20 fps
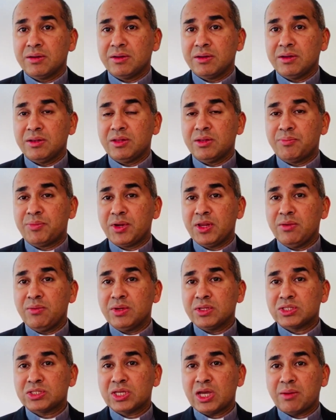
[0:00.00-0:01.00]
In the
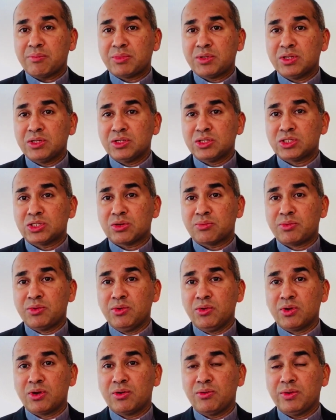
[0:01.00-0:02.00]
previous chapters of
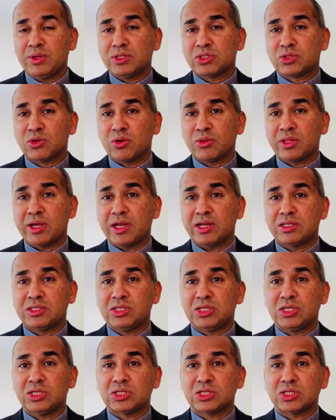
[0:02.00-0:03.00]
Luke, we saw that
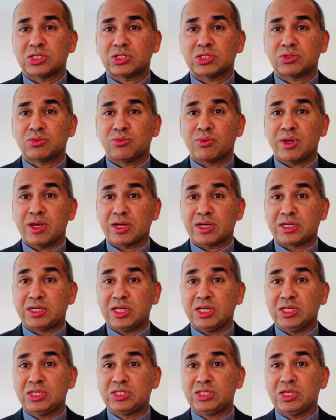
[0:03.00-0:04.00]
Jesus were
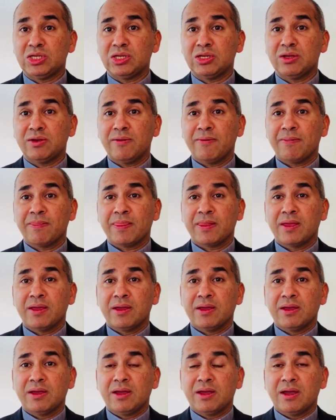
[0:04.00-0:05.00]
teaching,
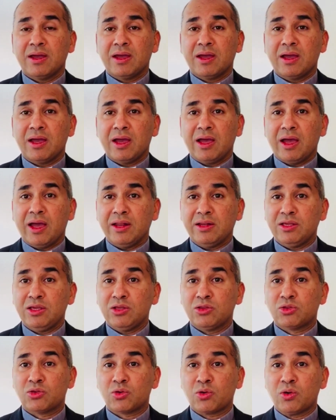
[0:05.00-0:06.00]
and he
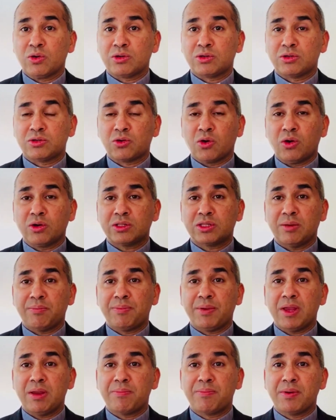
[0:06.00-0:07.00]
taught the
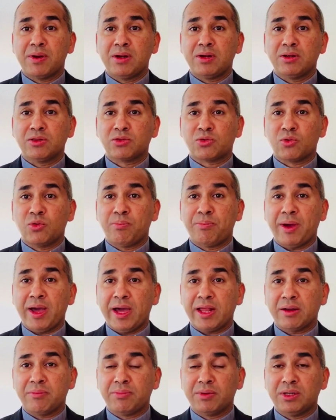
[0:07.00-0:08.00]
people through
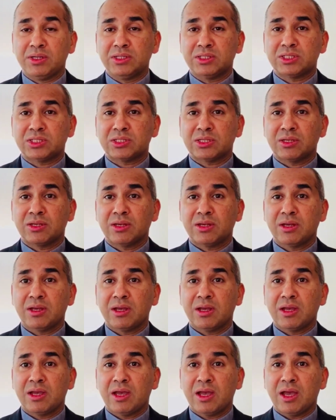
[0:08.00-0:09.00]
parables,
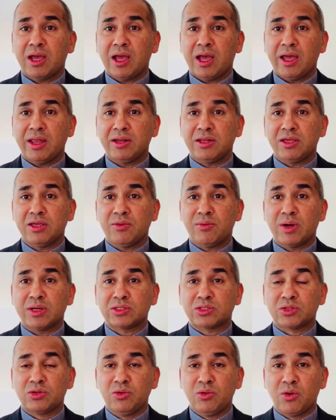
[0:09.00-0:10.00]
and he
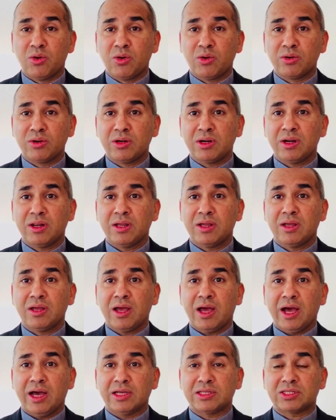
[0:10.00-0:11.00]
was known
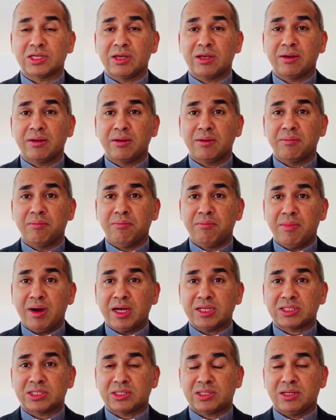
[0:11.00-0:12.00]
as a
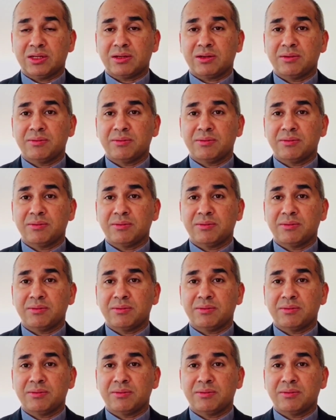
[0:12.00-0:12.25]
master.